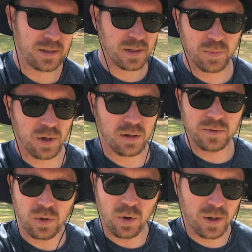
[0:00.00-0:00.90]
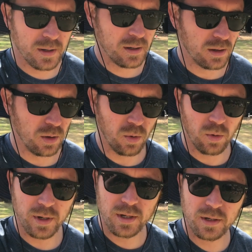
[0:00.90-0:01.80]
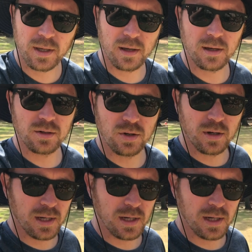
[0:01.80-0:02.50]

It's part of your lawn care journey.